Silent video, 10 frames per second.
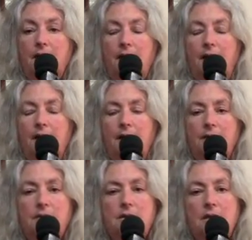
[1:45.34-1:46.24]

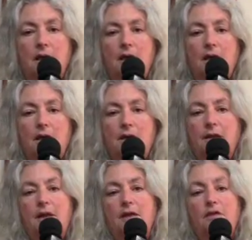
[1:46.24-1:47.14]
and
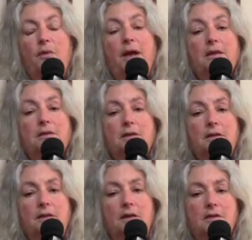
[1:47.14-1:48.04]
that
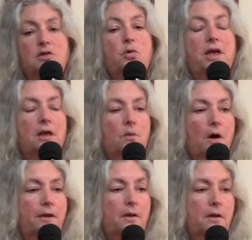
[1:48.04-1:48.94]
threatened the drinking
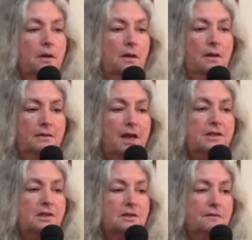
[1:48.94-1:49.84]
water,
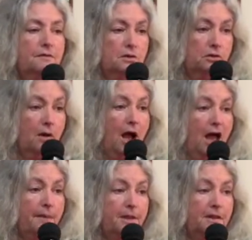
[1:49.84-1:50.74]
not just of the
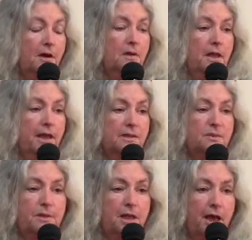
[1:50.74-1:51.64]
tribe and their
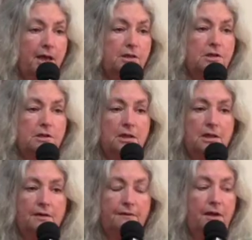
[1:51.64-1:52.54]
lands, but
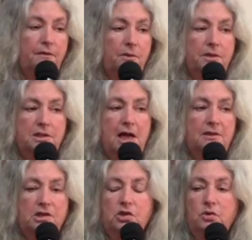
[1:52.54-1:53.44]
actually of everyone
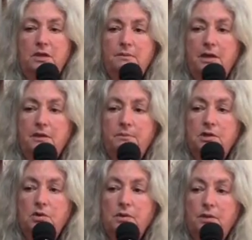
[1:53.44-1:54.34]
downstream on the
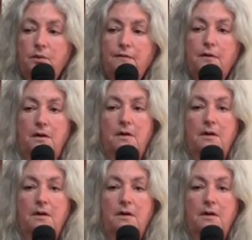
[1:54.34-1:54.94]
Missouri River.